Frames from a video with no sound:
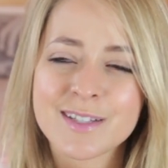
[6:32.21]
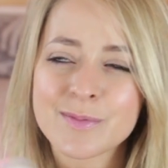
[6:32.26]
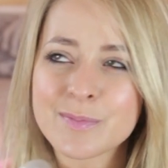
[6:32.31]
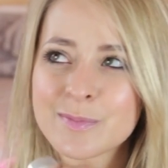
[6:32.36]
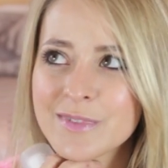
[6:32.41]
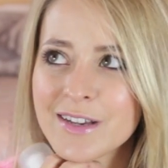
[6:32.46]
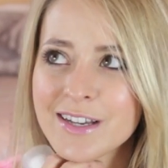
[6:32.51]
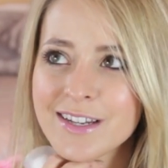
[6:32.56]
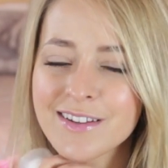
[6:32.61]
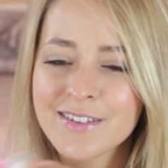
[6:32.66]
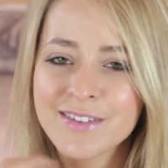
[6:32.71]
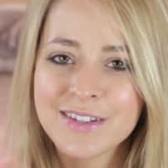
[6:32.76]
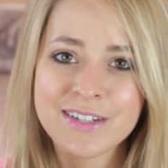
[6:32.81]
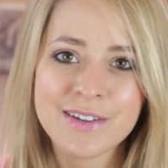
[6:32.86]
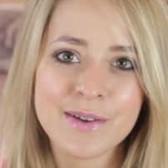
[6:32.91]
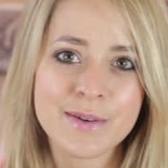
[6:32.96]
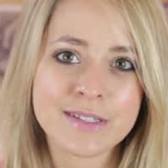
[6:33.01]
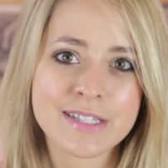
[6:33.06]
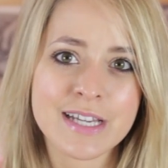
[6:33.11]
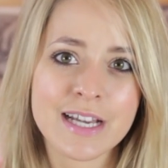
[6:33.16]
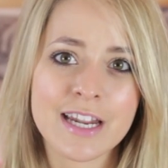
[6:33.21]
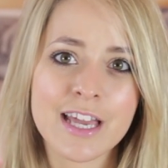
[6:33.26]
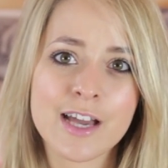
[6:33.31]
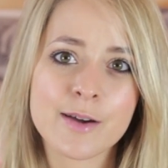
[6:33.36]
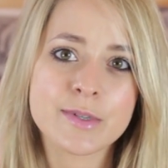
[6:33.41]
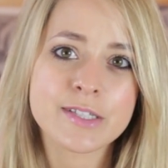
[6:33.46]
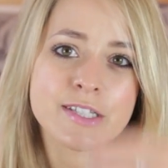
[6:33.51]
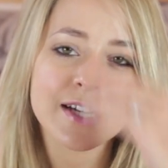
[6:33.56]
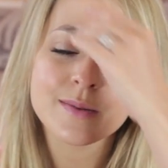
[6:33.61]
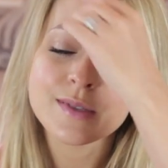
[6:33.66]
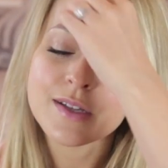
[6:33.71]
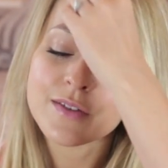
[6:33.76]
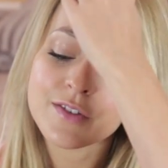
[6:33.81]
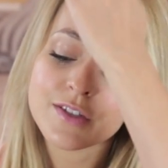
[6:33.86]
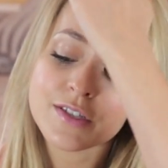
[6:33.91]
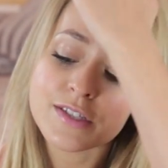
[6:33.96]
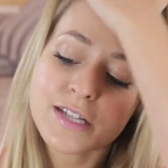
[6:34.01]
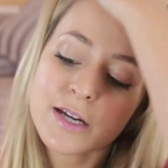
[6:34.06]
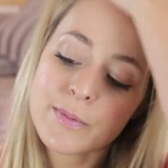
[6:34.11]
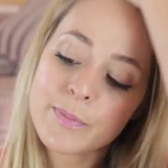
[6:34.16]
I don't know exactly how many times I've
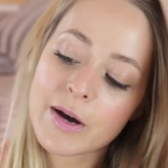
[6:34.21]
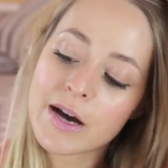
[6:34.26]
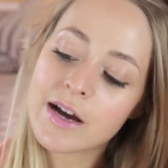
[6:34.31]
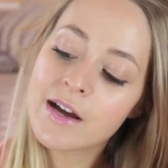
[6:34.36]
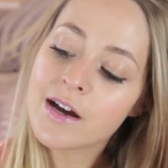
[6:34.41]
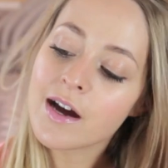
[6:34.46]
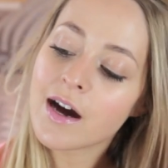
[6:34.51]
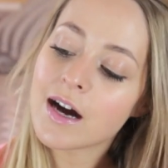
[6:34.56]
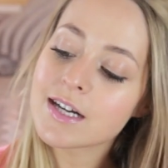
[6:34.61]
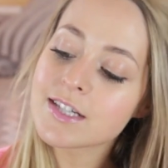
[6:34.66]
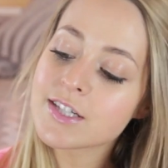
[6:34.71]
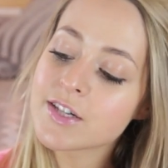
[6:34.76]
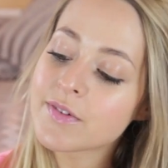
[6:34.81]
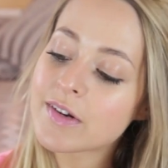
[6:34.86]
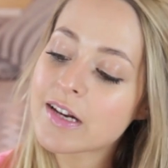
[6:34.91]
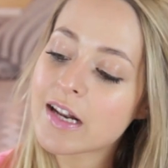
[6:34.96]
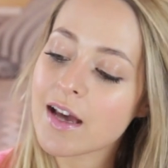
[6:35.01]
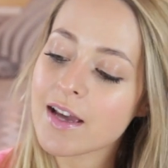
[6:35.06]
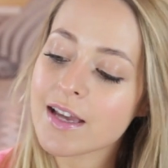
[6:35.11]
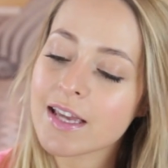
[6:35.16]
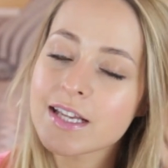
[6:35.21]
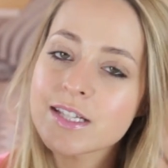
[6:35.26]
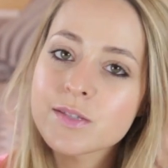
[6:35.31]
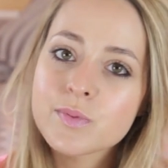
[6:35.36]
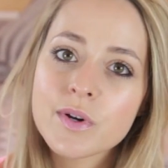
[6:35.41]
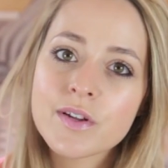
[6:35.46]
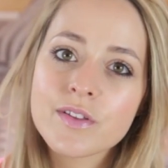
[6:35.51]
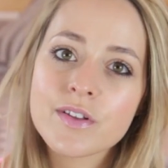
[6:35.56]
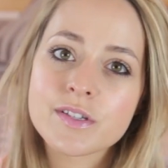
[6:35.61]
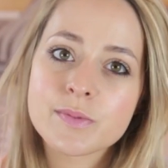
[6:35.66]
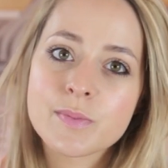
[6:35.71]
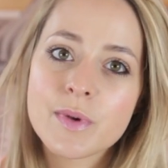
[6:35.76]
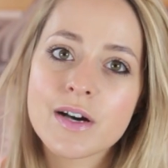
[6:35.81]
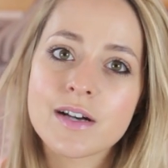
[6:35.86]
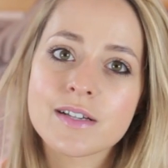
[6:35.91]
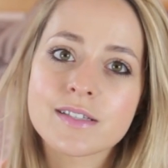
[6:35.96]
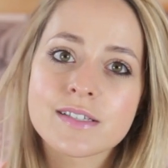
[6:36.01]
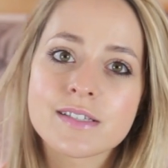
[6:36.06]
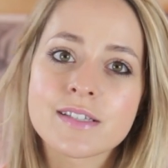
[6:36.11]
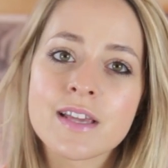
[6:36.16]
used it, but I do really like it. It's one of those
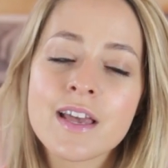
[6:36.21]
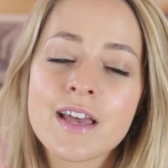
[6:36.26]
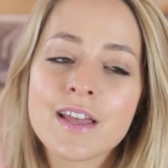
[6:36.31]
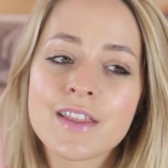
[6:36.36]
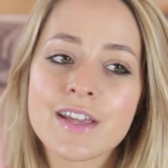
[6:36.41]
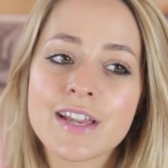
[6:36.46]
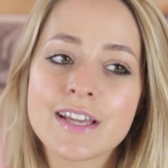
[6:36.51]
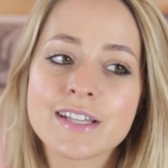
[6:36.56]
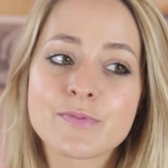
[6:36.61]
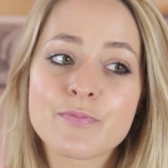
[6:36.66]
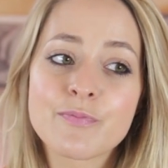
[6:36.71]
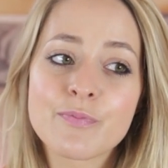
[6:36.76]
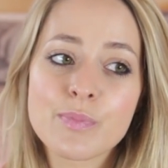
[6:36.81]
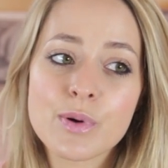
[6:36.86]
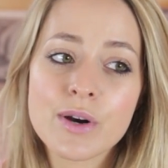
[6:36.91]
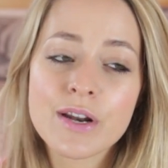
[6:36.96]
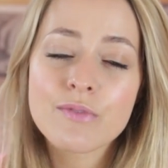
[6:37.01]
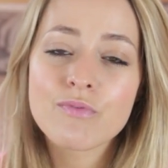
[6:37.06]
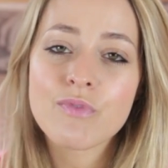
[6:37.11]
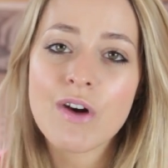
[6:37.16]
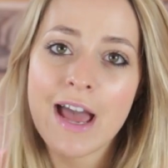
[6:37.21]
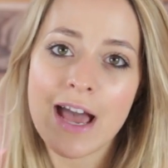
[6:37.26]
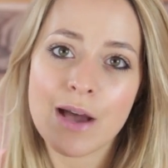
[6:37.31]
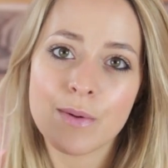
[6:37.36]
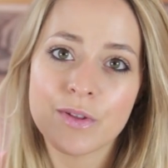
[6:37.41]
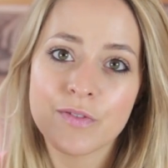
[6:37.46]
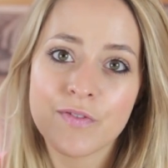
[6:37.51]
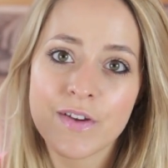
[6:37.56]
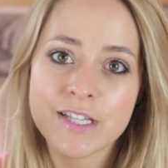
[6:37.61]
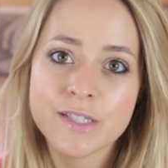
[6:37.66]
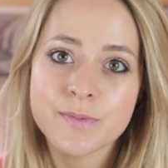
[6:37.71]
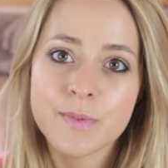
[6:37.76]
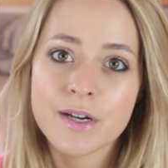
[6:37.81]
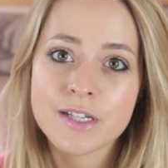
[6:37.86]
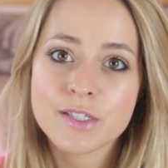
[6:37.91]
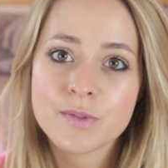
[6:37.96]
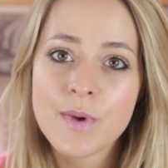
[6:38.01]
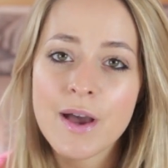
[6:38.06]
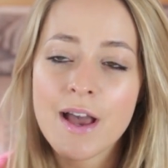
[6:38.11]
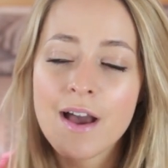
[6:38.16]
masks that is pretty rare with face
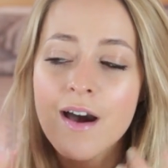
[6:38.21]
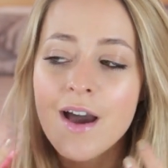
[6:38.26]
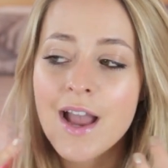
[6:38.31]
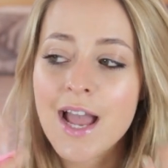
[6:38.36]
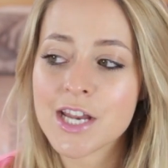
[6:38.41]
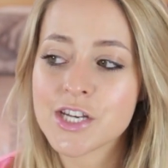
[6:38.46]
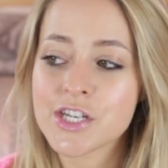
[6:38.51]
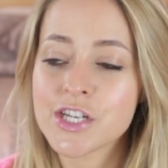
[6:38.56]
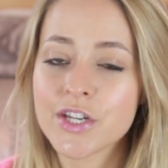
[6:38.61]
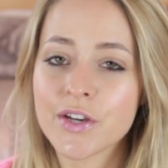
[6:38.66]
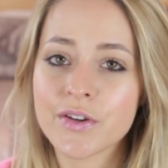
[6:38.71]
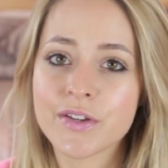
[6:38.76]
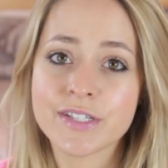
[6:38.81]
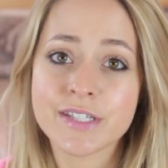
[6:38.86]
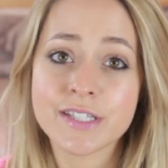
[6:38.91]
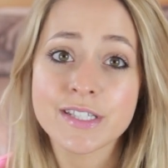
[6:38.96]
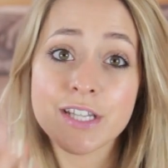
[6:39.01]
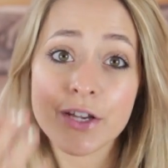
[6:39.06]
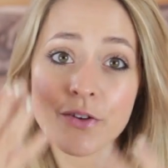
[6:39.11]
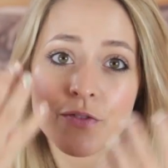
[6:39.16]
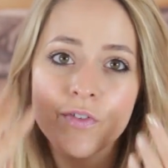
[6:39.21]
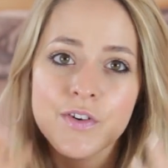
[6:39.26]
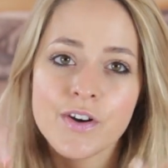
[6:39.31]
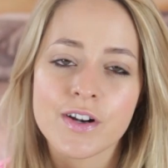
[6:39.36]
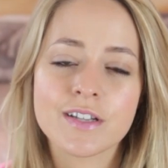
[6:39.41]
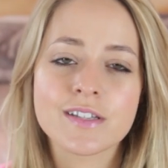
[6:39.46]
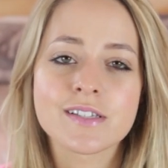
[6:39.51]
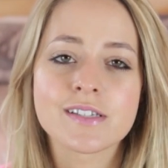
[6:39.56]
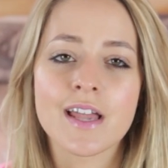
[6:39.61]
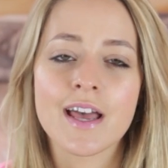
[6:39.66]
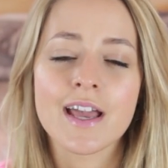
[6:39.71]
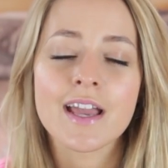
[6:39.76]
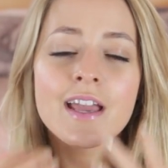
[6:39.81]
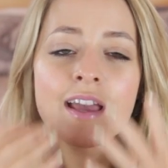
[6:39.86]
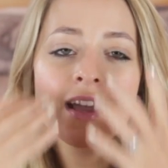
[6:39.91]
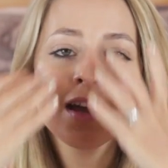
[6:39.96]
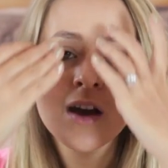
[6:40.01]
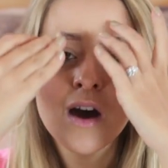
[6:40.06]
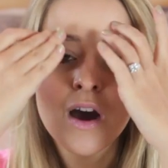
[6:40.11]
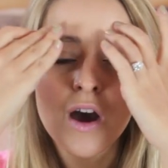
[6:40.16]
masks where I actually notice a difference, like,
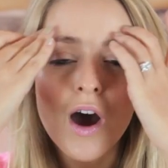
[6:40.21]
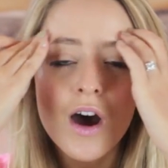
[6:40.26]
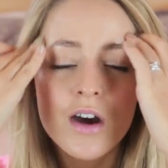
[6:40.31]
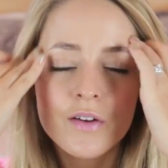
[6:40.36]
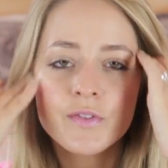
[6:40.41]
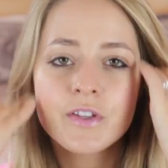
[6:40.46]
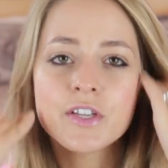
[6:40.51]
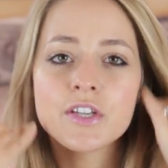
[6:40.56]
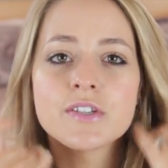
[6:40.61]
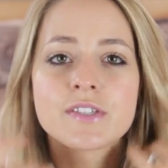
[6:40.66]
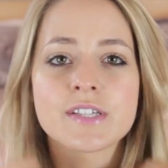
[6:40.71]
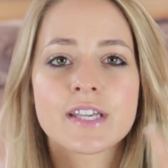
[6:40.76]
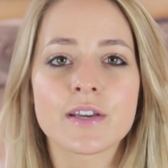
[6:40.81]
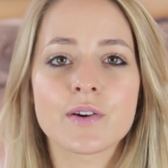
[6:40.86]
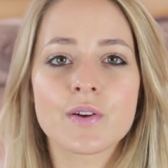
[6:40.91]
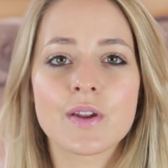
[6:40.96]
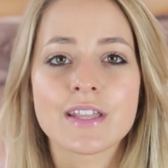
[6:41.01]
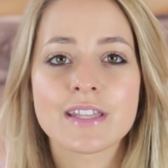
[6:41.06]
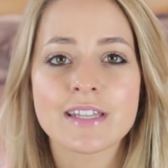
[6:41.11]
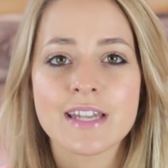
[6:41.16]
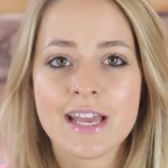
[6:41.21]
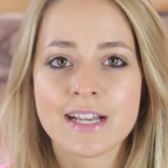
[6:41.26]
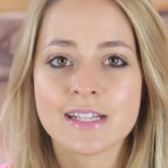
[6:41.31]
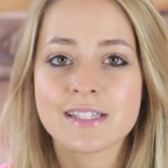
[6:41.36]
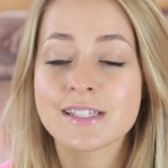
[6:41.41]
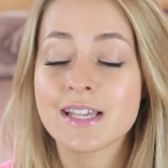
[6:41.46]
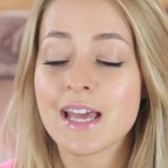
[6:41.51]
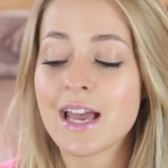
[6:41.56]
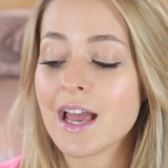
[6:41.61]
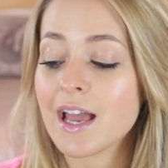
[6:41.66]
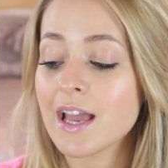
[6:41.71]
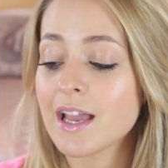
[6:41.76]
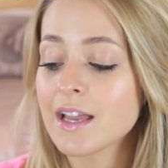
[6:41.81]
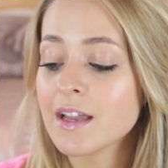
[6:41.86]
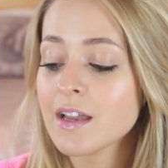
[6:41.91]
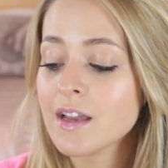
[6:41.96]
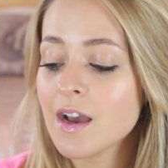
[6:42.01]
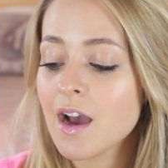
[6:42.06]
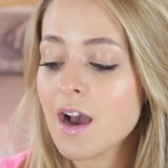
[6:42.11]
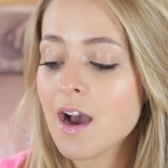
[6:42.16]
after using it or, like, the next day.